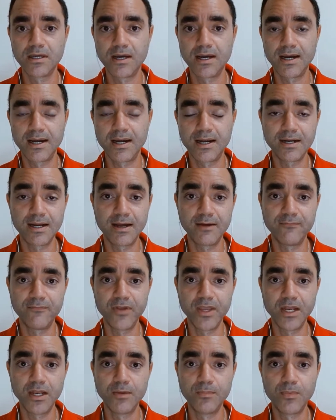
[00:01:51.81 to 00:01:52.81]
are
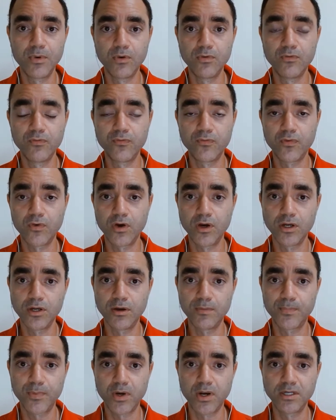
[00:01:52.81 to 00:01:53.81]
available for your
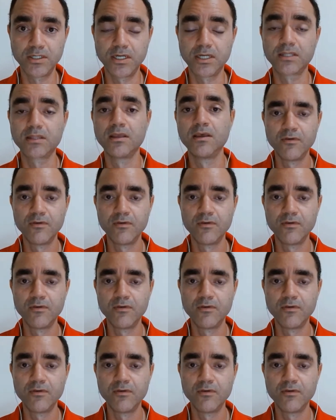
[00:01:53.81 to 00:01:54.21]
project.